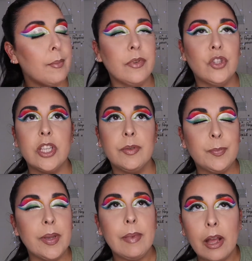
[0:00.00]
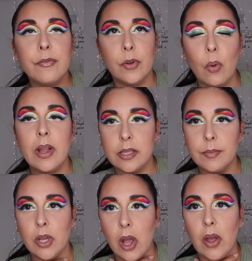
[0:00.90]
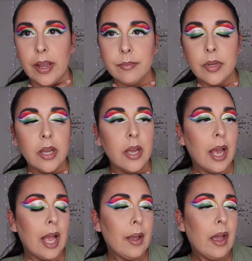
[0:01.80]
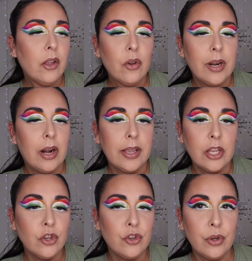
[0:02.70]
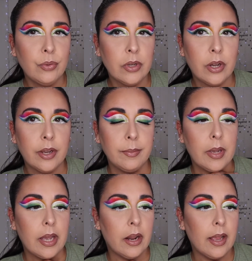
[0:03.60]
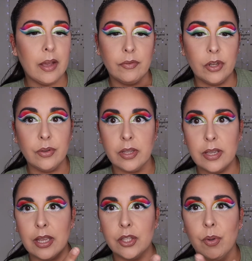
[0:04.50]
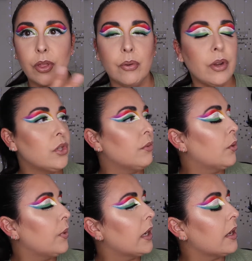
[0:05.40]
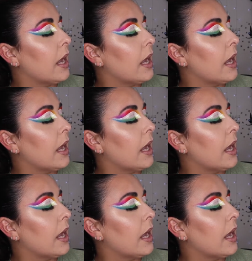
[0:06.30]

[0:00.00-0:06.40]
She's been out for quite some time. I got it like in June time and I haven't used it yet. So I thought I'd do a quick